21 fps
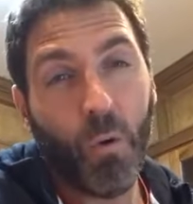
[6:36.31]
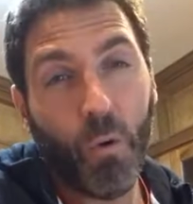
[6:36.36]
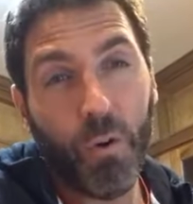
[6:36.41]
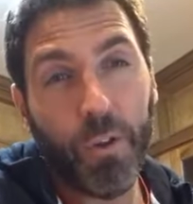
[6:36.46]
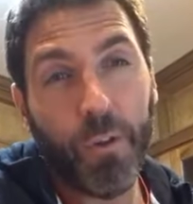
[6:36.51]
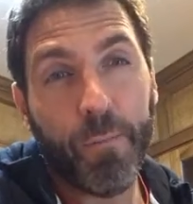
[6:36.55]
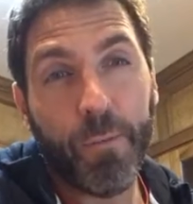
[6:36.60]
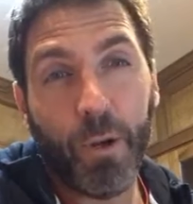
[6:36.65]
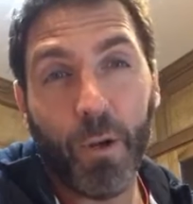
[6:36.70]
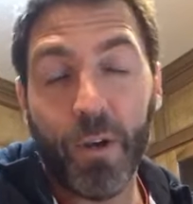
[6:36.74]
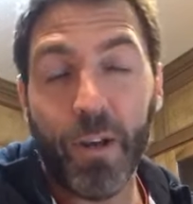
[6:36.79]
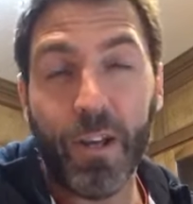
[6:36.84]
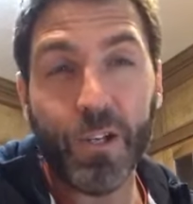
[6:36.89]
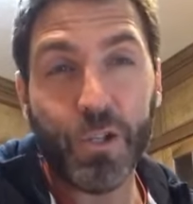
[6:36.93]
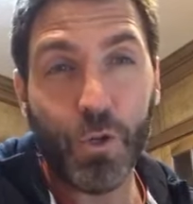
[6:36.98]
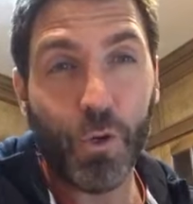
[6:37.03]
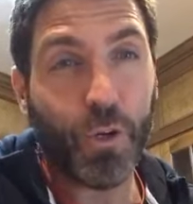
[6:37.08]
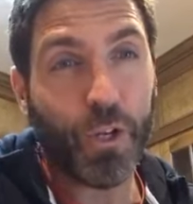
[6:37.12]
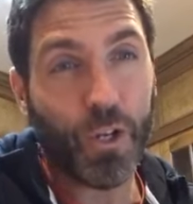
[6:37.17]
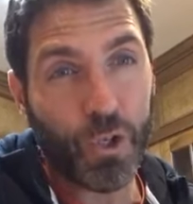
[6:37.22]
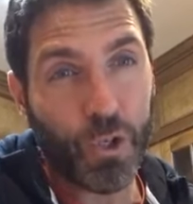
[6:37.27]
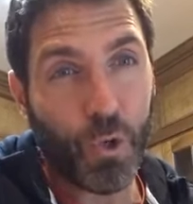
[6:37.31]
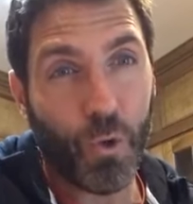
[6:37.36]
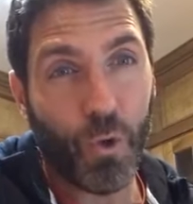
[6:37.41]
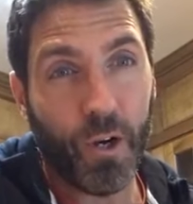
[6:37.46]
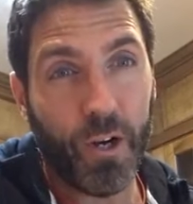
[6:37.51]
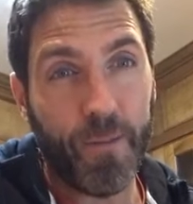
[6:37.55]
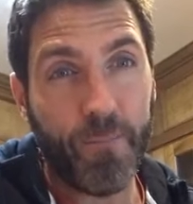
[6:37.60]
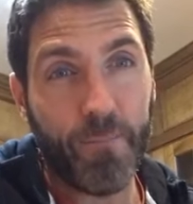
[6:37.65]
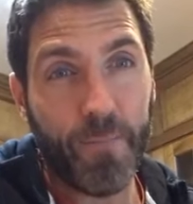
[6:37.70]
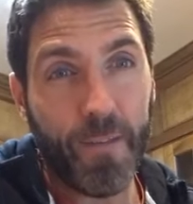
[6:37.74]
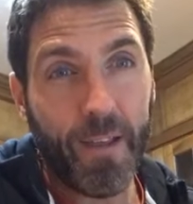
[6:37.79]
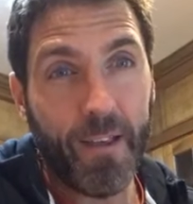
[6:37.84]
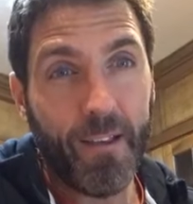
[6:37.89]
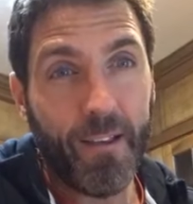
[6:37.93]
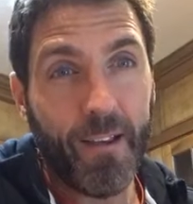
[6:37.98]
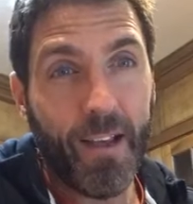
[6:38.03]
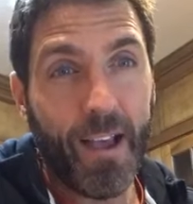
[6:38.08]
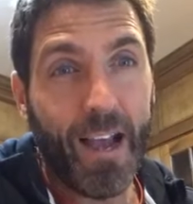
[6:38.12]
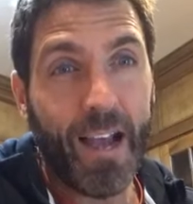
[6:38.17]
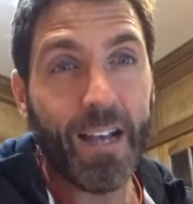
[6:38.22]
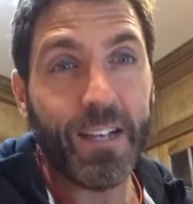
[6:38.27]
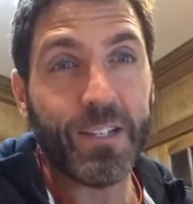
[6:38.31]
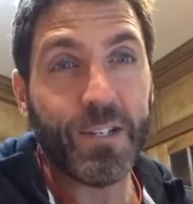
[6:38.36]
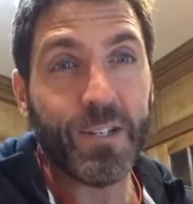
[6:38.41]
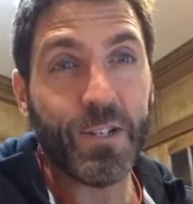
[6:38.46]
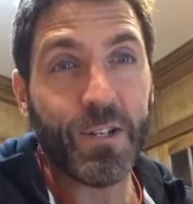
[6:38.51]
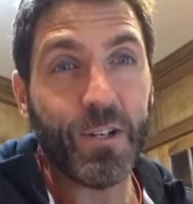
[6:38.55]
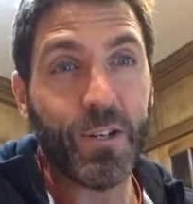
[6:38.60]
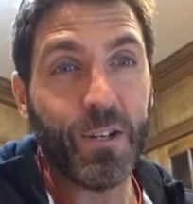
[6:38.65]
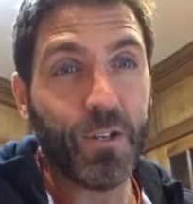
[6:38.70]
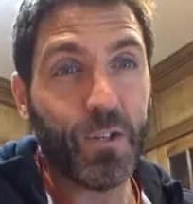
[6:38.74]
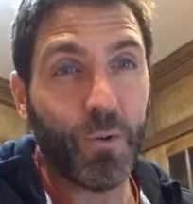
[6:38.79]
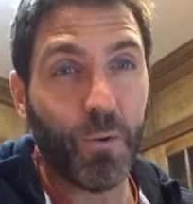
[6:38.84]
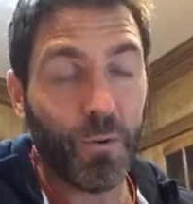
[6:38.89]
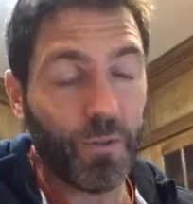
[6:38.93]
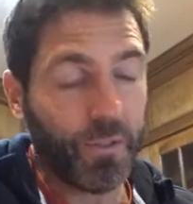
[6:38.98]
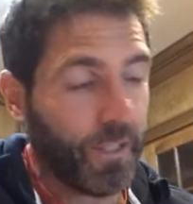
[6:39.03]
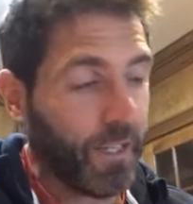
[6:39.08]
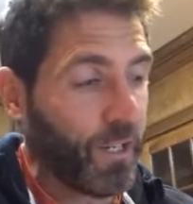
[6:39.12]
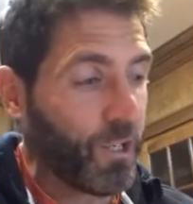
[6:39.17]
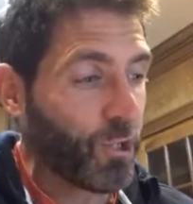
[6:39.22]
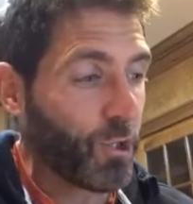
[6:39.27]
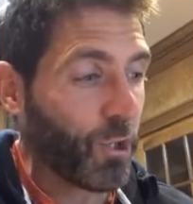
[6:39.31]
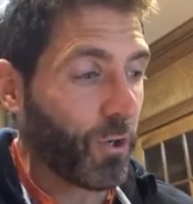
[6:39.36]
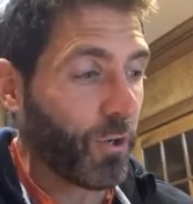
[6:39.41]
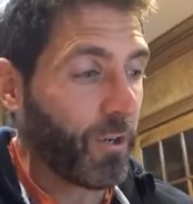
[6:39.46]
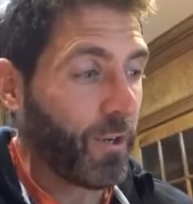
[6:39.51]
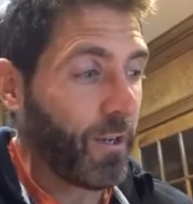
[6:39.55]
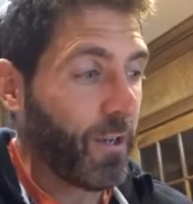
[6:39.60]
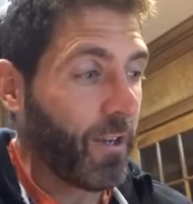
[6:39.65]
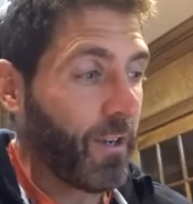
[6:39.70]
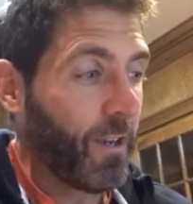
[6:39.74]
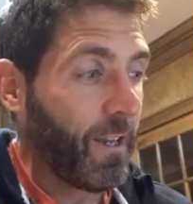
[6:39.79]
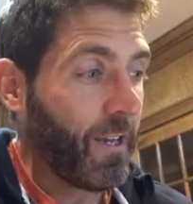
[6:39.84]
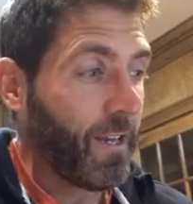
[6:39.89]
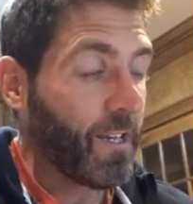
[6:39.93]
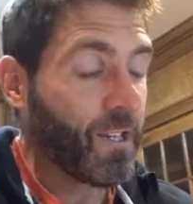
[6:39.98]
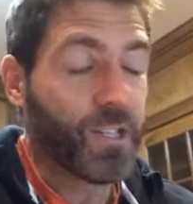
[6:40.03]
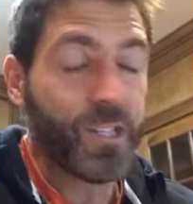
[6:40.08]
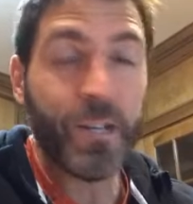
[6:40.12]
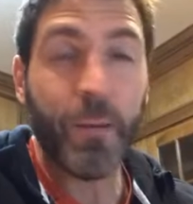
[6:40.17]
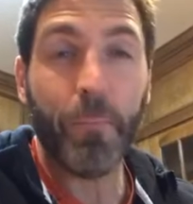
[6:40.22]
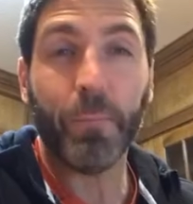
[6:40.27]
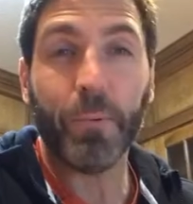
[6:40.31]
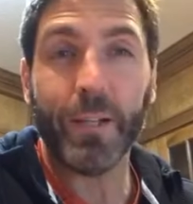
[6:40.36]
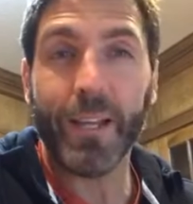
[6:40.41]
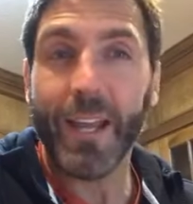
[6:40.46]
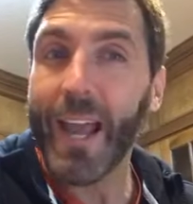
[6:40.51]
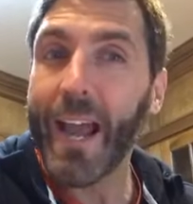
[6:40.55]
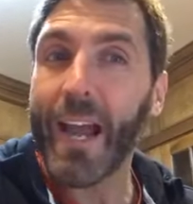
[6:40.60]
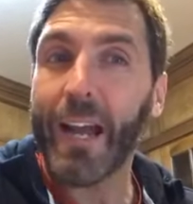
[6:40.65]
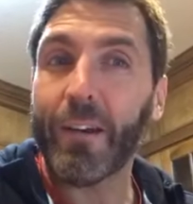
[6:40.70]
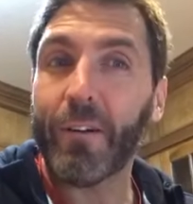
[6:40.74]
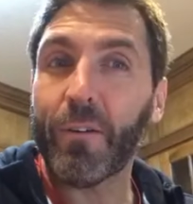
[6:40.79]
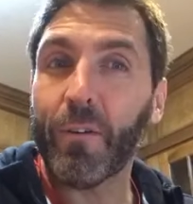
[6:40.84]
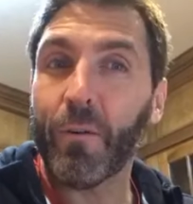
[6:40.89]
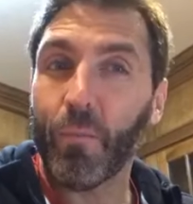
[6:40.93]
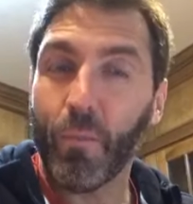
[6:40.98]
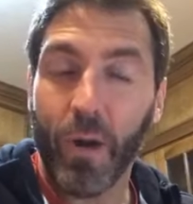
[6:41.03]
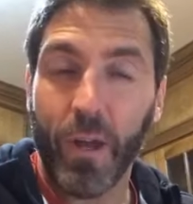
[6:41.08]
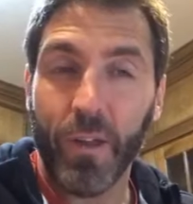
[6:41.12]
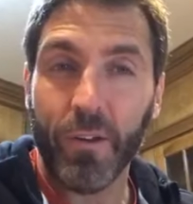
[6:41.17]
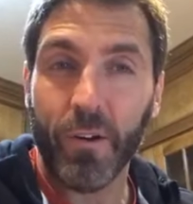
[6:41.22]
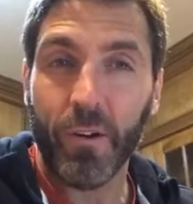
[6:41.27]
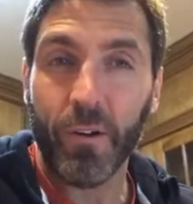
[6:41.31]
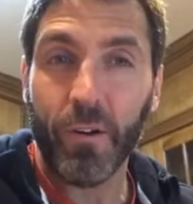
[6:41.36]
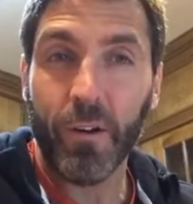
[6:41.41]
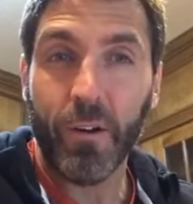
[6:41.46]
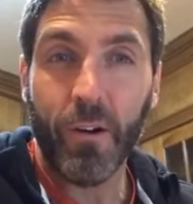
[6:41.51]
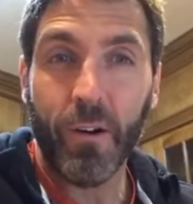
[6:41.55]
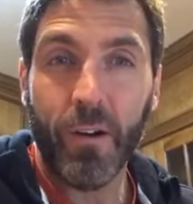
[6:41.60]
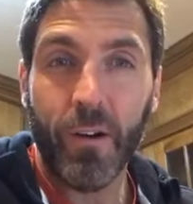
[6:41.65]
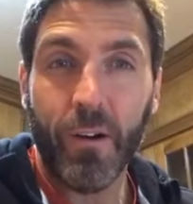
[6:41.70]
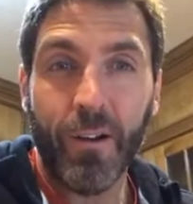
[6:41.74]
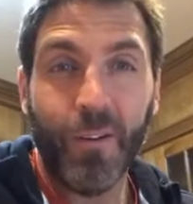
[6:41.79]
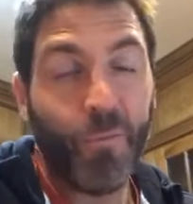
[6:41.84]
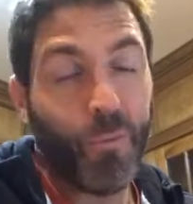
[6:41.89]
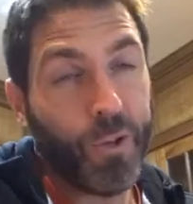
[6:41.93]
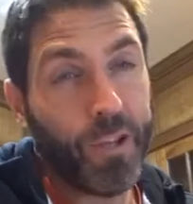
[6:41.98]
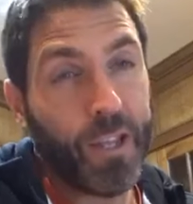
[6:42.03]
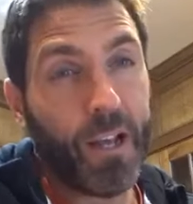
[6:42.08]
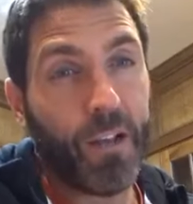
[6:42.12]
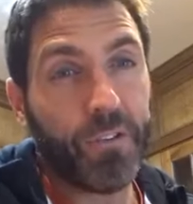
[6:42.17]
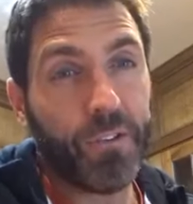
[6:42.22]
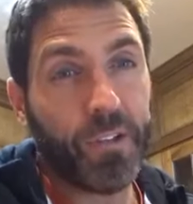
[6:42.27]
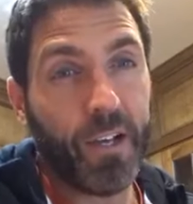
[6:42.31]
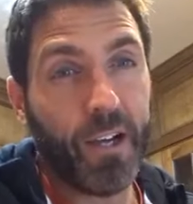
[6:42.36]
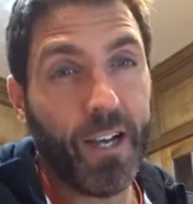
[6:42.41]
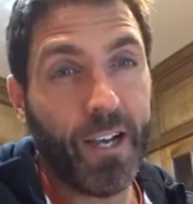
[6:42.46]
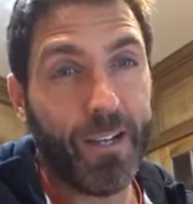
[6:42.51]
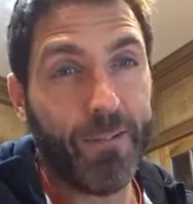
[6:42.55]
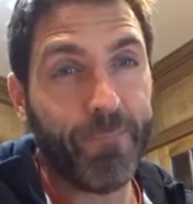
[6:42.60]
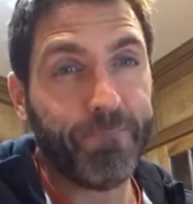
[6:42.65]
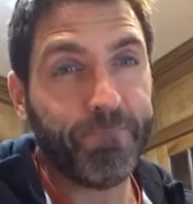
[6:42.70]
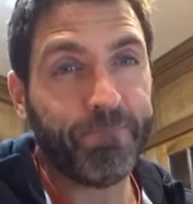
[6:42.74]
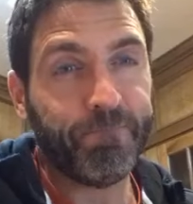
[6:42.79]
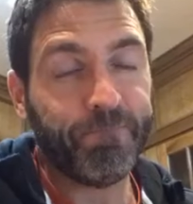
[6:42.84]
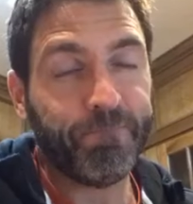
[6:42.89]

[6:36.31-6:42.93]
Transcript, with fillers: or the beauty is you can join at your leisure. It is simply accurate weather without the hype.